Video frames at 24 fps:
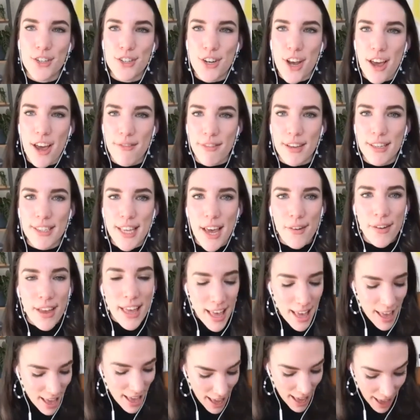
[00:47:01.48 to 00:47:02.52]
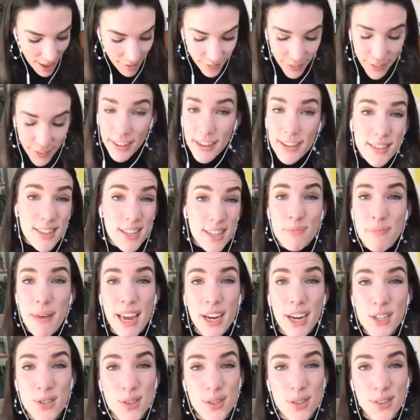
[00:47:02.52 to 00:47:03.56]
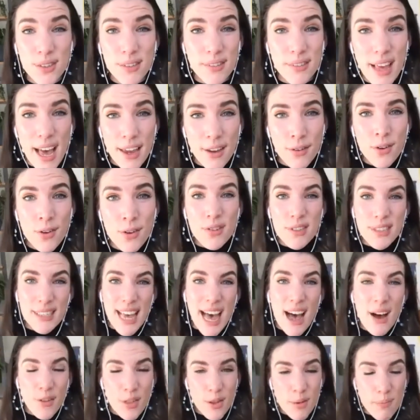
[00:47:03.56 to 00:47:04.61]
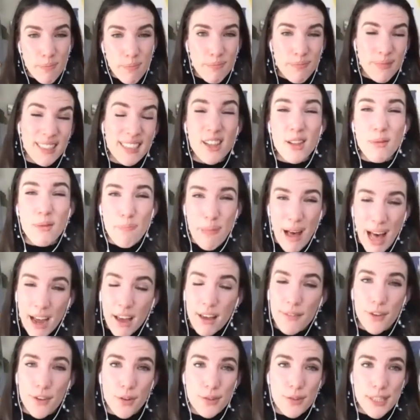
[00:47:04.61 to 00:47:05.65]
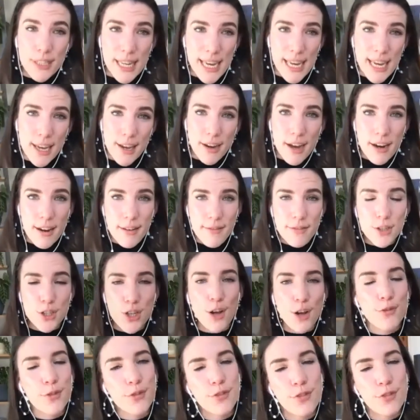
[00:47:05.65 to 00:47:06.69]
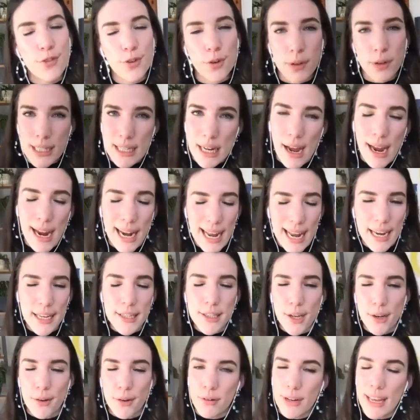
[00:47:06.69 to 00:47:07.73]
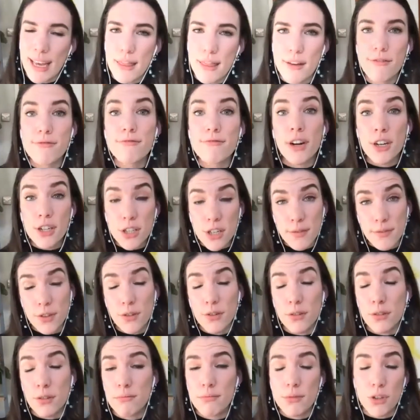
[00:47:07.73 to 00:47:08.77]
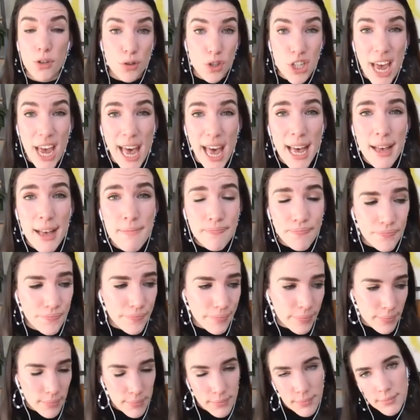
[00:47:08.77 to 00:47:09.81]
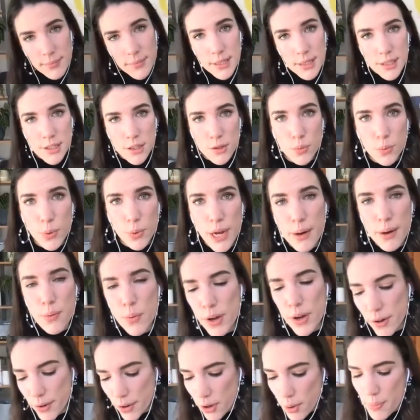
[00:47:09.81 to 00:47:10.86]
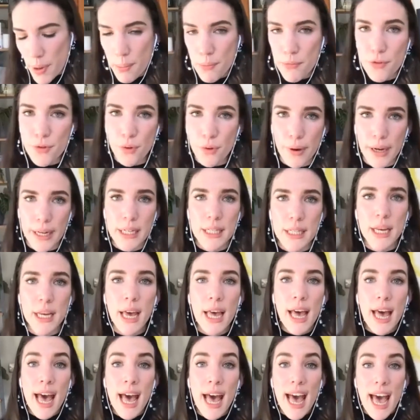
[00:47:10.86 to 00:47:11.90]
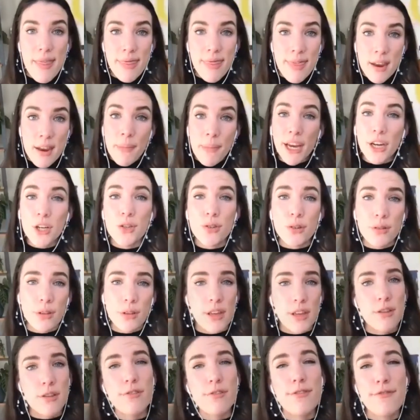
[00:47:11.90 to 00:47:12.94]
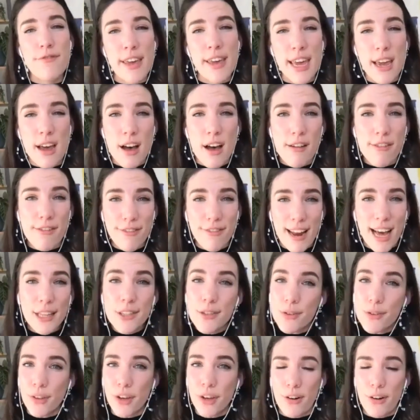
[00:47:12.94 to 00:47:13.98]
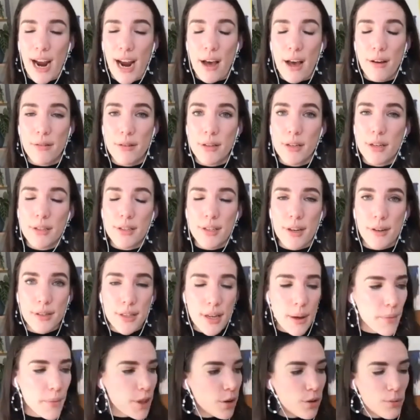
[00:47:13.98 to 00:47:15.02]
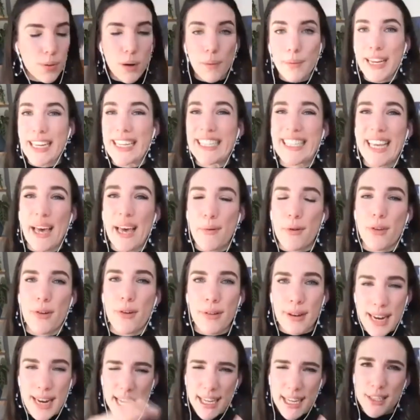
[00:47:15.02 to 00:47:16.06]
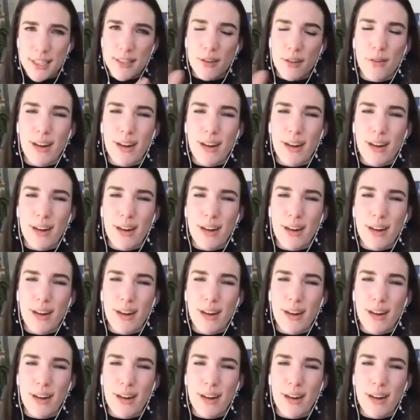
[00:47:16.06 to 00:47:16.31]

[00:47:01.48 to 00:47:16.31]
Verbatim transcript: over. So if you could just make sure that you're not sat on the to the back of your seat, you kind of shuffle forward slightly so you're near the front of your, your chair. So wiggle your bum forward. And then make sure that your feet are flat on the ground. So some of you will probably sit with your knees, your